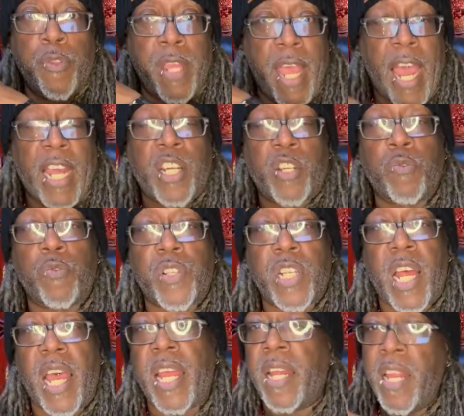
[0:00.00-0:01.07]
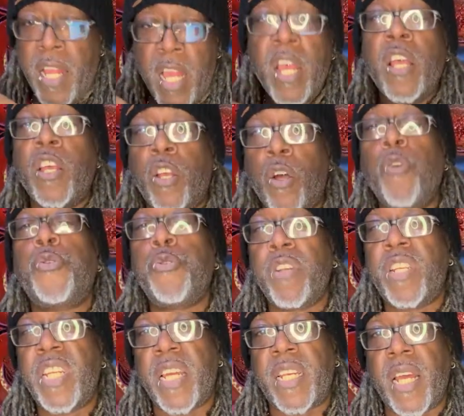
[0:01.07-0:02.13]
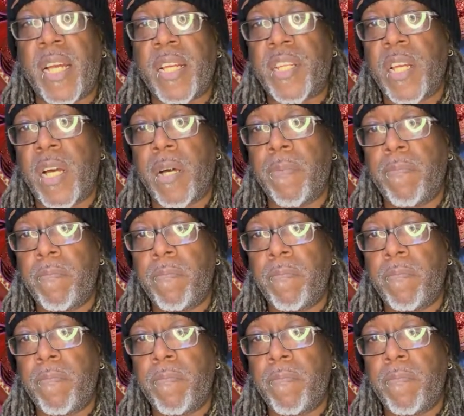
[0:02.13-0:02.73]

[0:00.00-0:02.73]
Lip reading: the actual site, go through the TikTok shop.